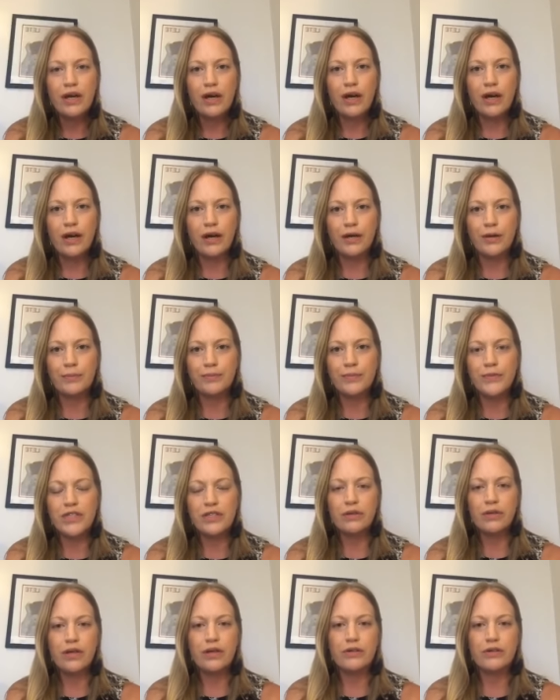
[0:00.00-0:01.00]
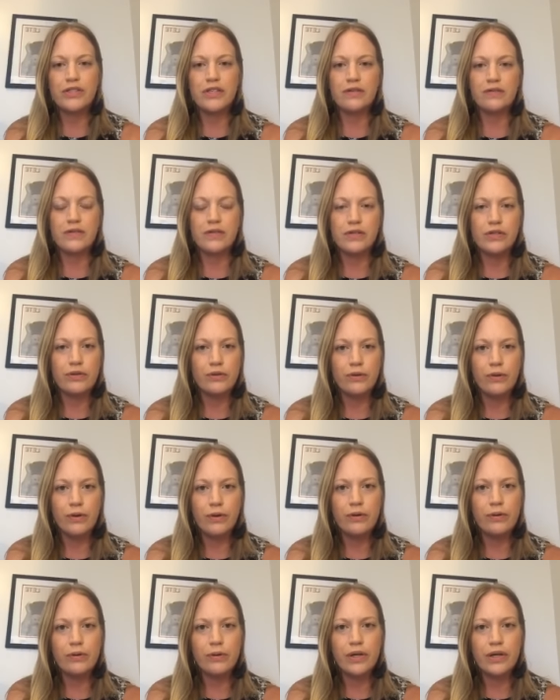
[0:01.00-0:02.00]
um, to look at ourselves and to
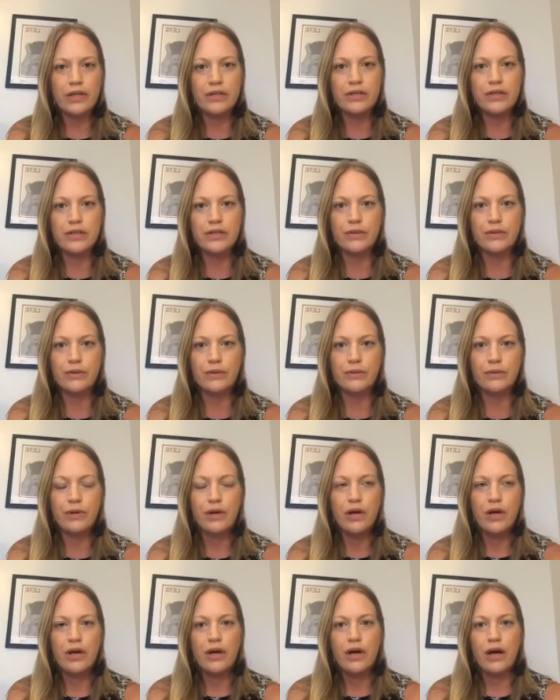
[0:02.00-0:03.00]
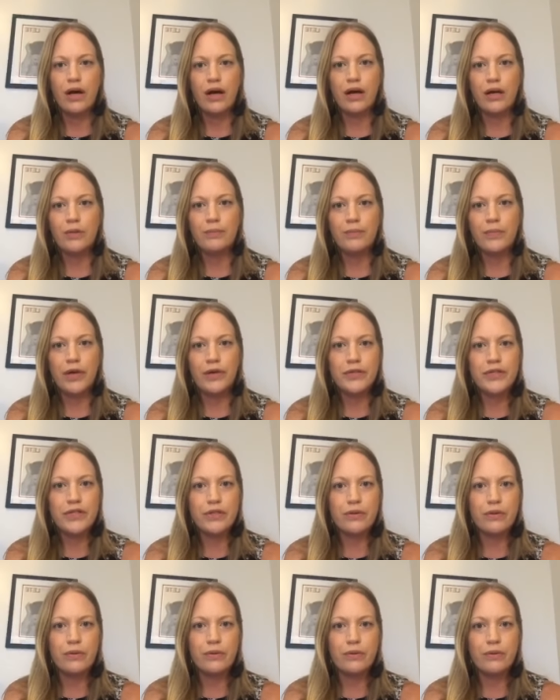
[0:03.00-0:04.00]
grow and to um,
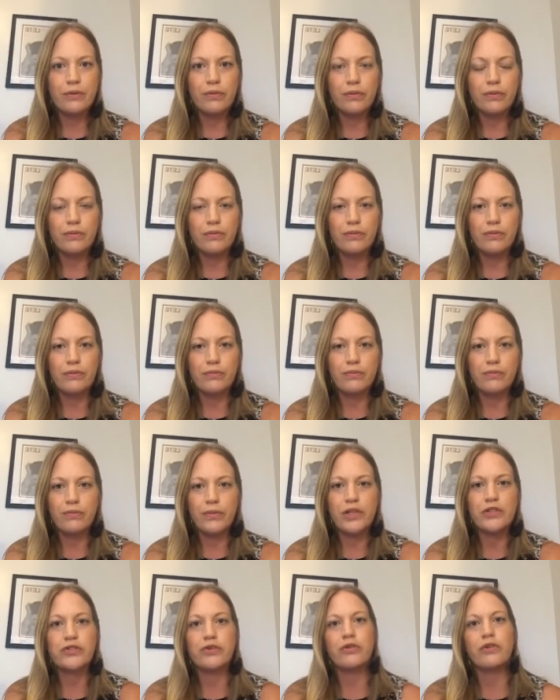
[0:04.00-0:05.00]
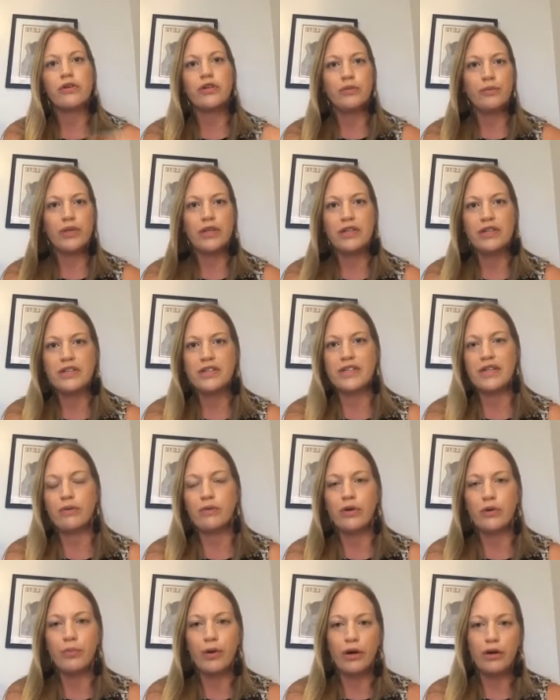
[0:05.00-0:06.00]
also make sure the communities that
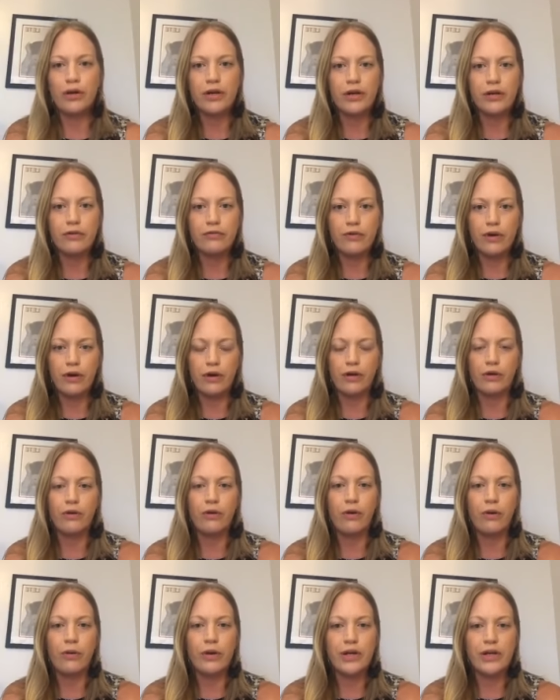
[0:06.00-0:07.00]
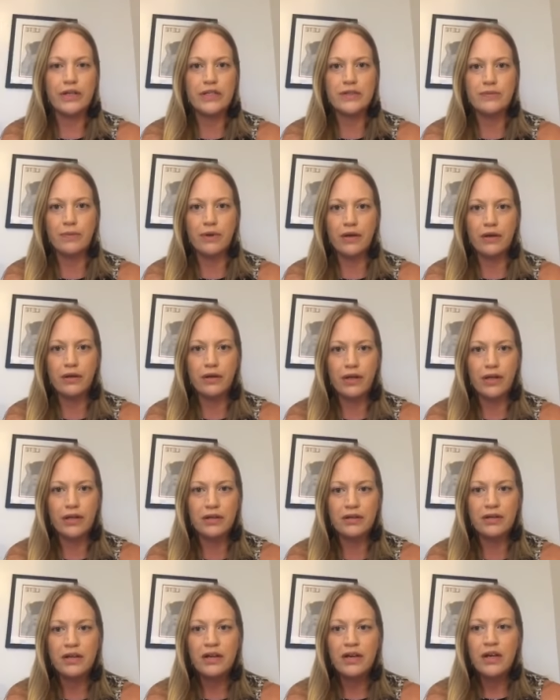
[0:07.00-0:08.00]
we're part of are growing as well. And
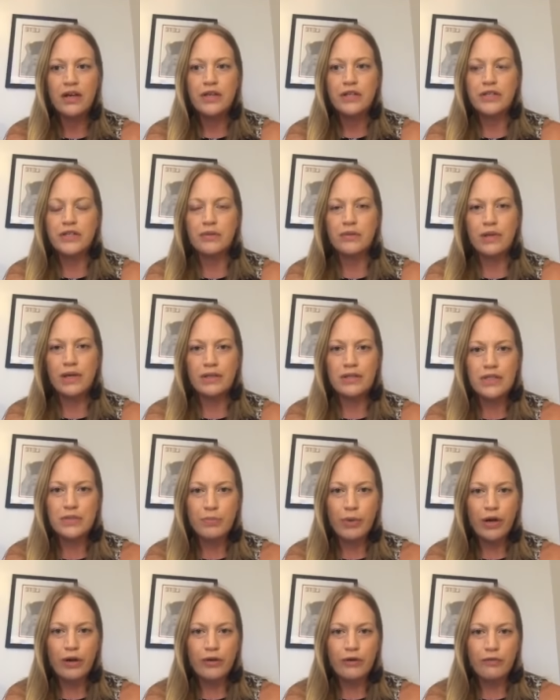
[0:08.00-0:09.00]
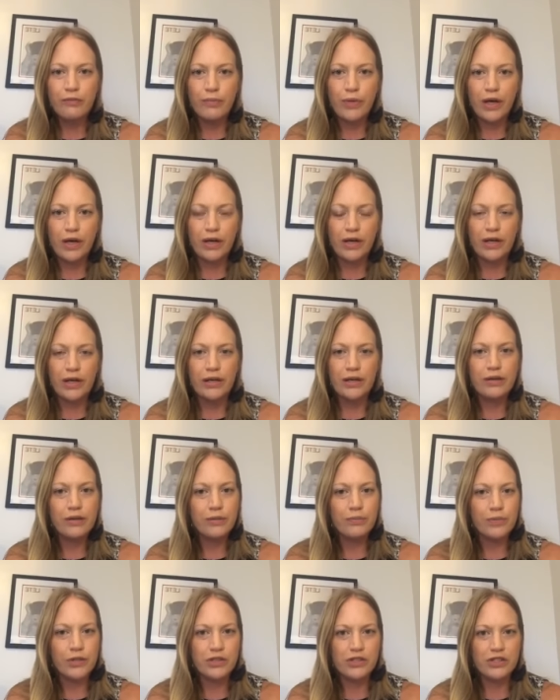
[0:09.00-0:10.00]
so that's part of my
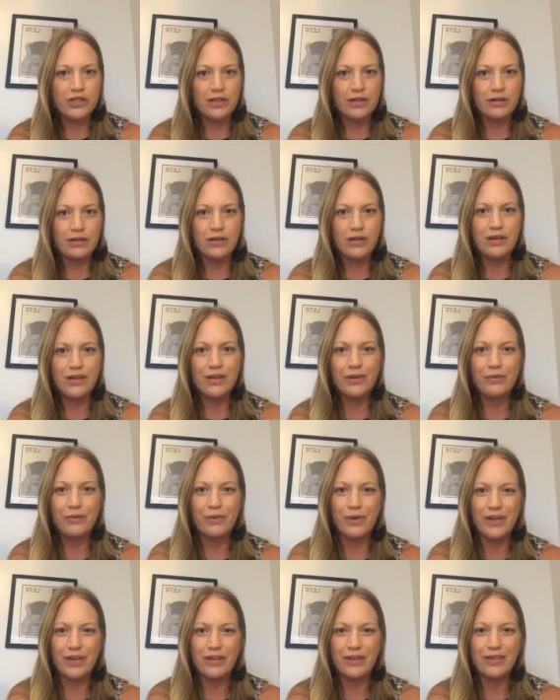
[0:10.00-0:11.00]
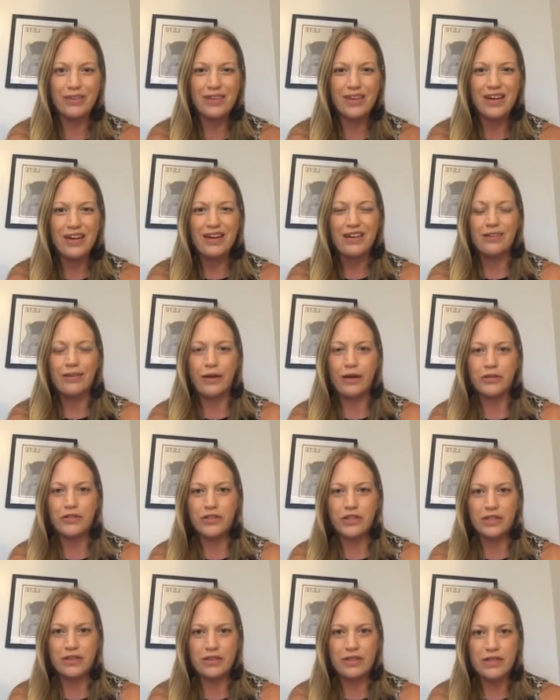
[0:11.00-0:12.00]
mission with
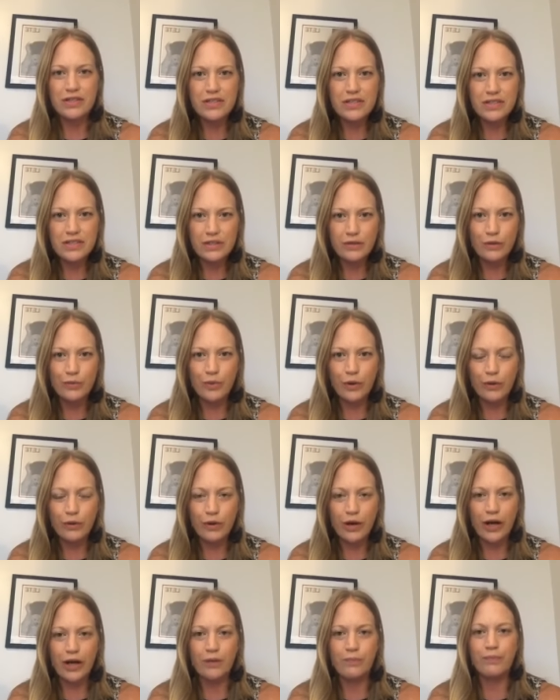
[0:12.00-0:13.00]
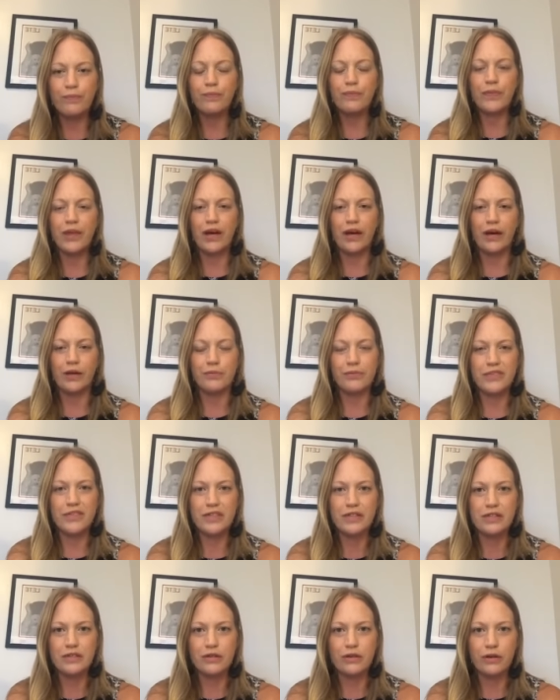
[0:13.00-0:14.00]
launching this new program, um, the
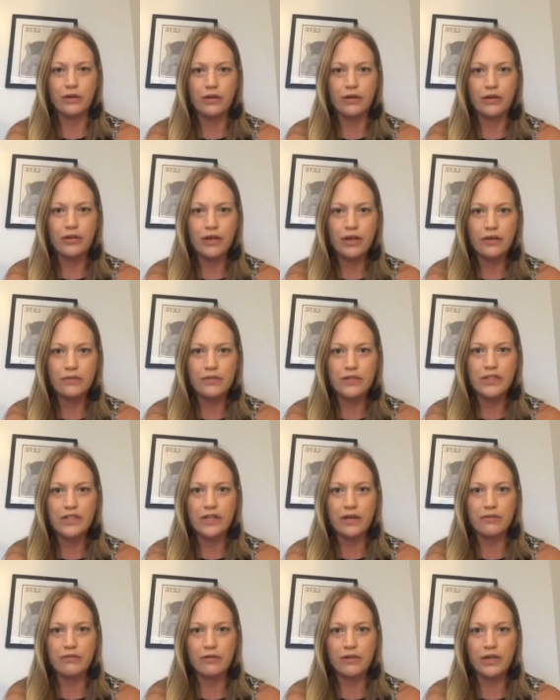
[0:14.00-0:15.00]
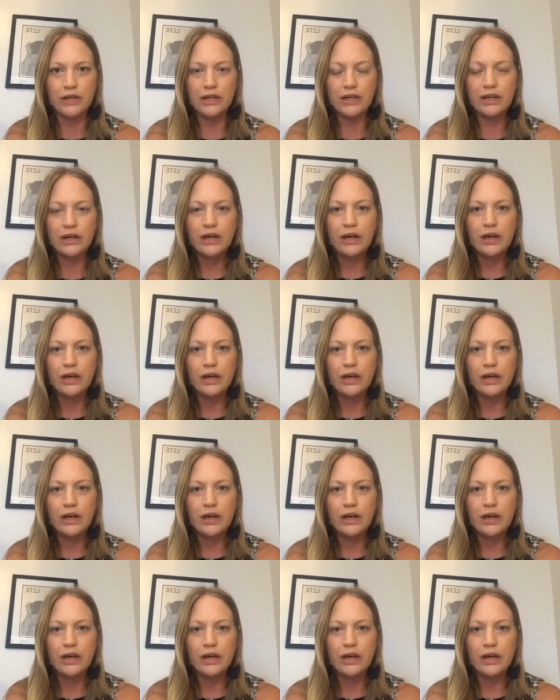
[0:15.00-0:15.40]
Sisterhood of Discovery,